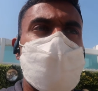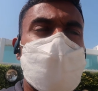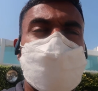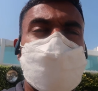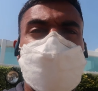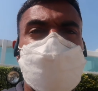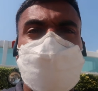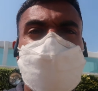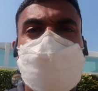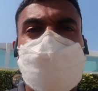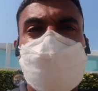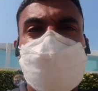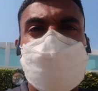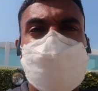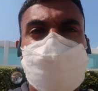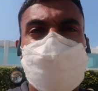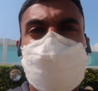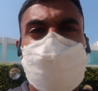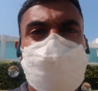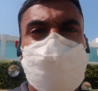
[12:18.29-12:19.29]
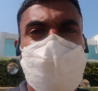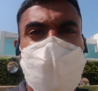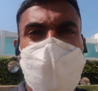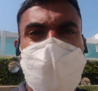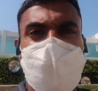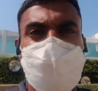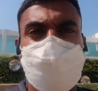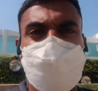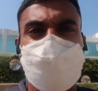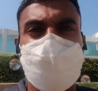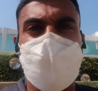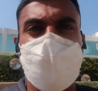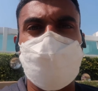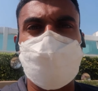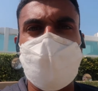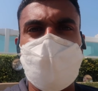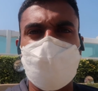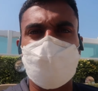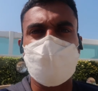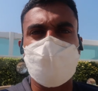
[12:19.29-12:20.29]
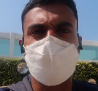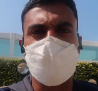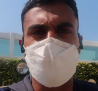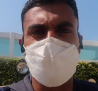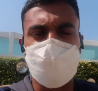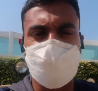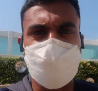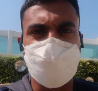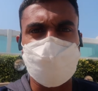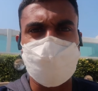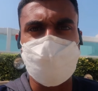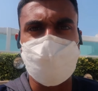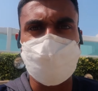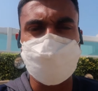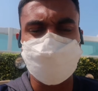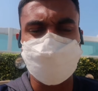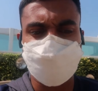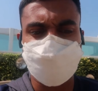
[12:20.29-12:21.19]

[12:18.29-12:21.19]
it's just a good crowd, so definitely worth a visit.